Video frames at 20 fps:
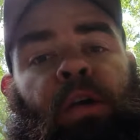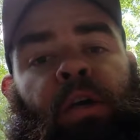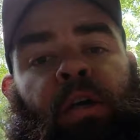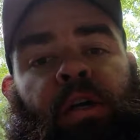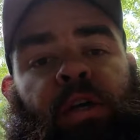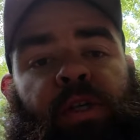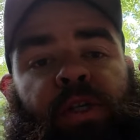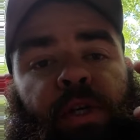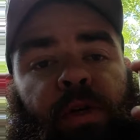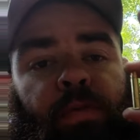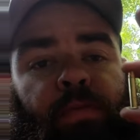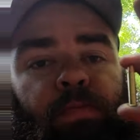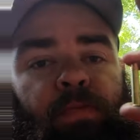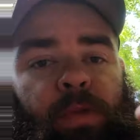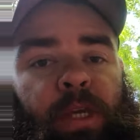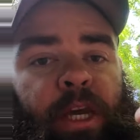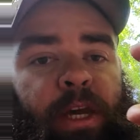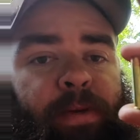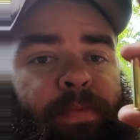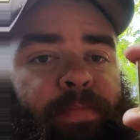So
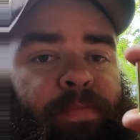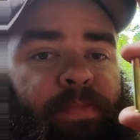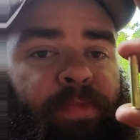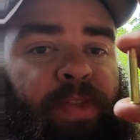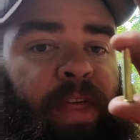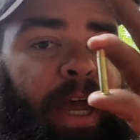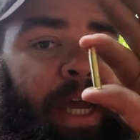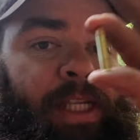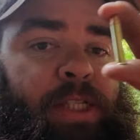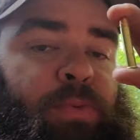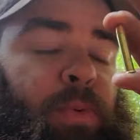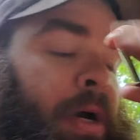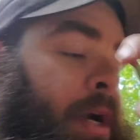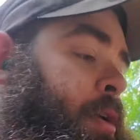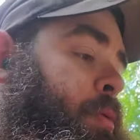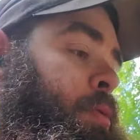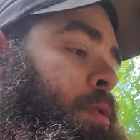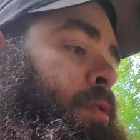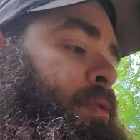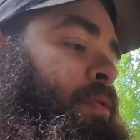yeah, that's why
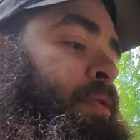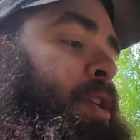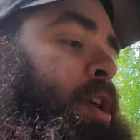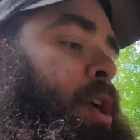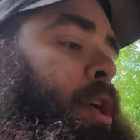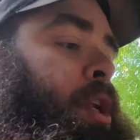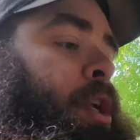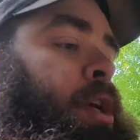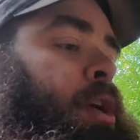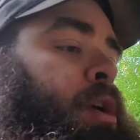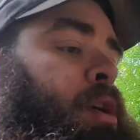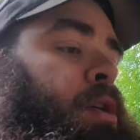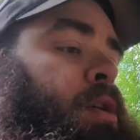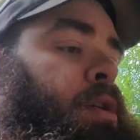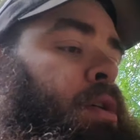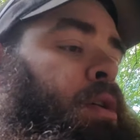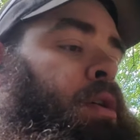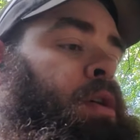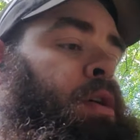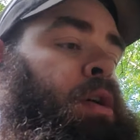it wouldn't feed.
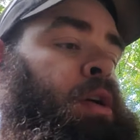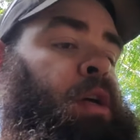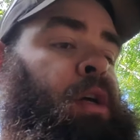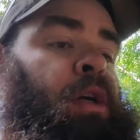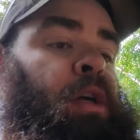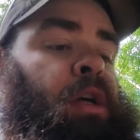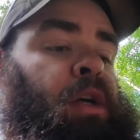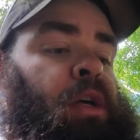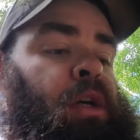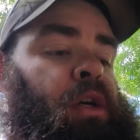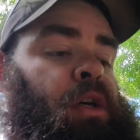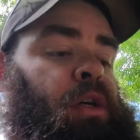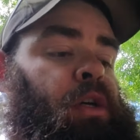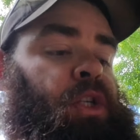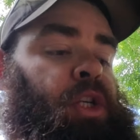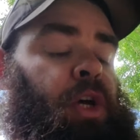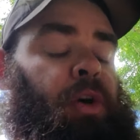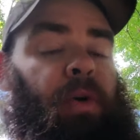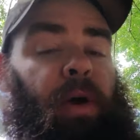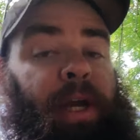
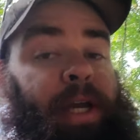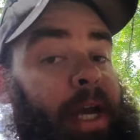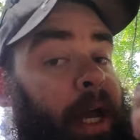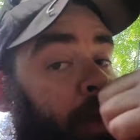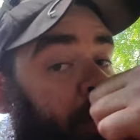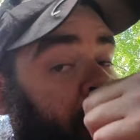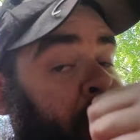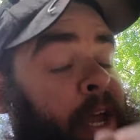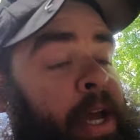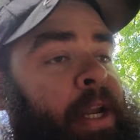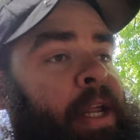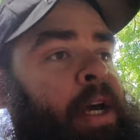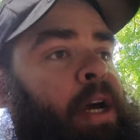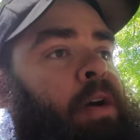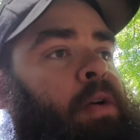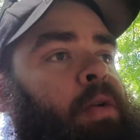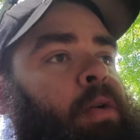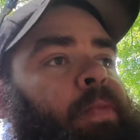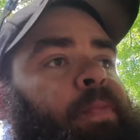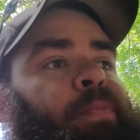So I got that
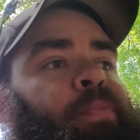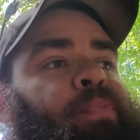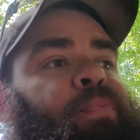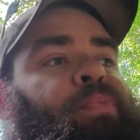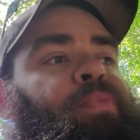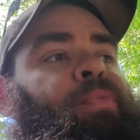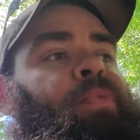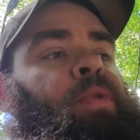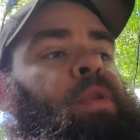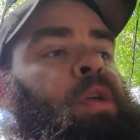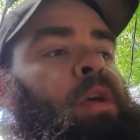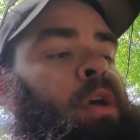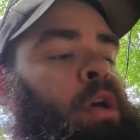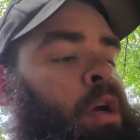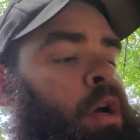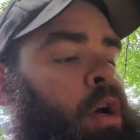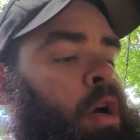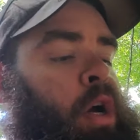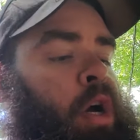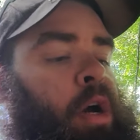out,
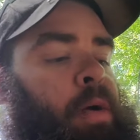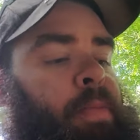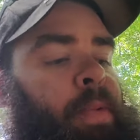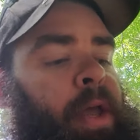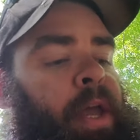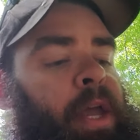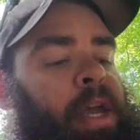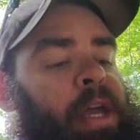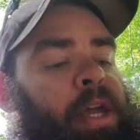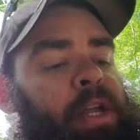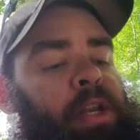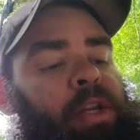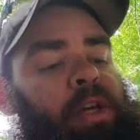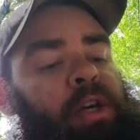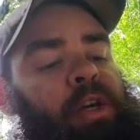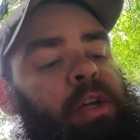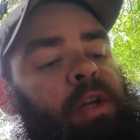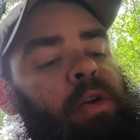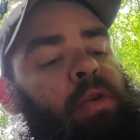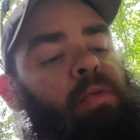and
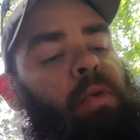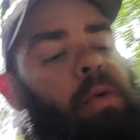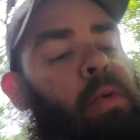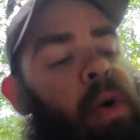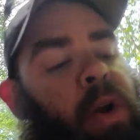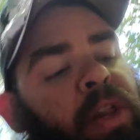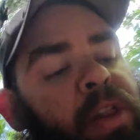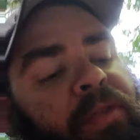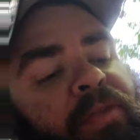well, one of the